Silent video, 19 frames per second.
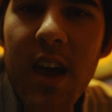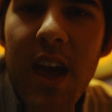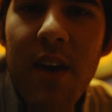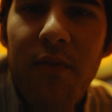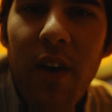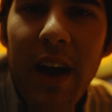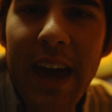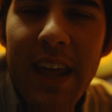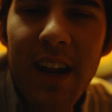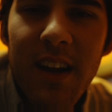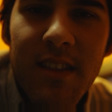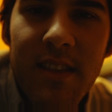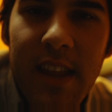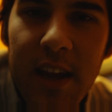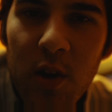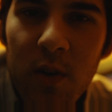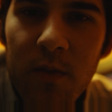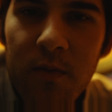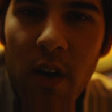If I had a
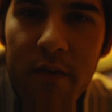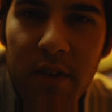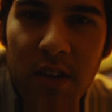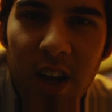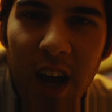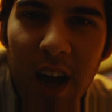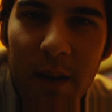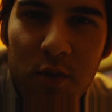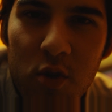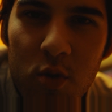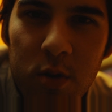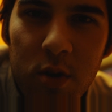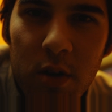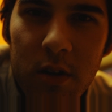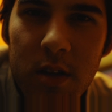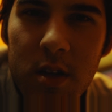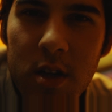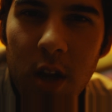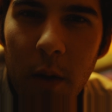nickel for every time you
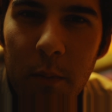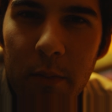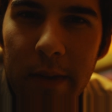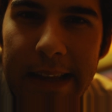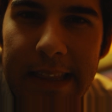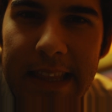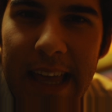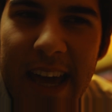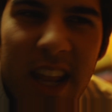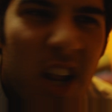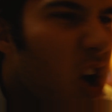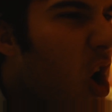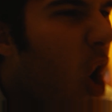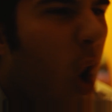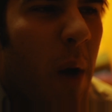looked dumb like that,